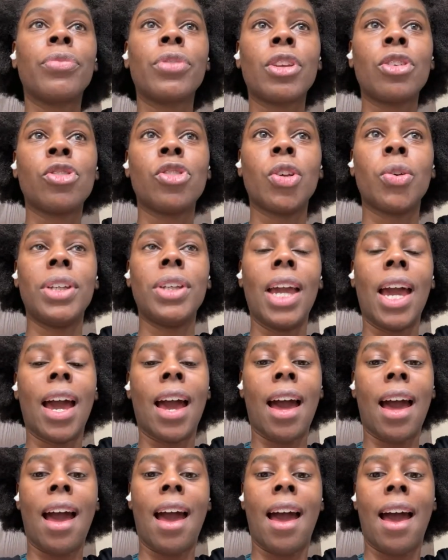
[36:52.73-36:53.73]
So
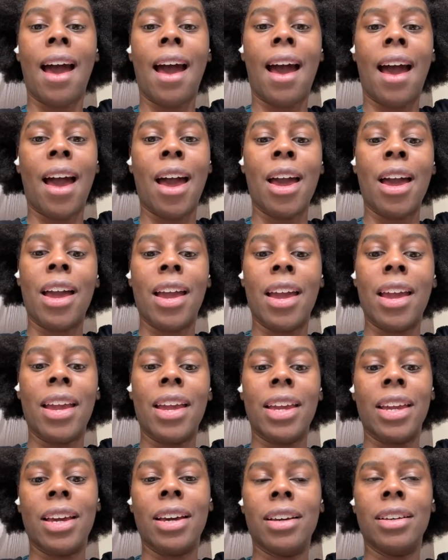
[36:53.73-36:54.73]
yeah,
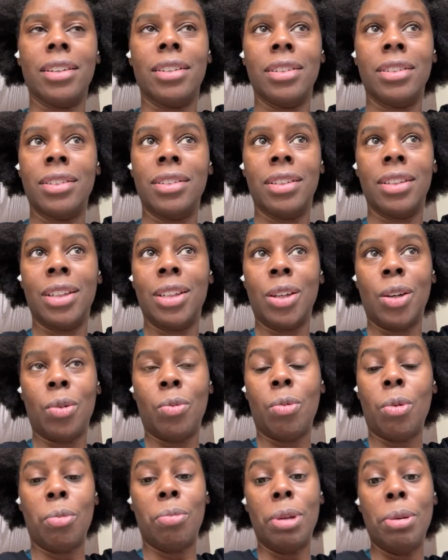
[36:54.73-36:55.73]
I
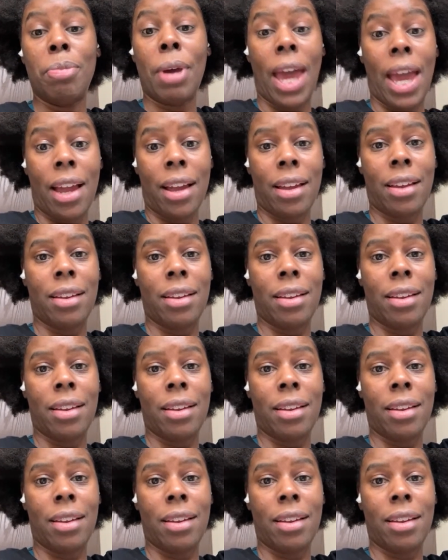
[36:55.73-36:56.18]
will be back.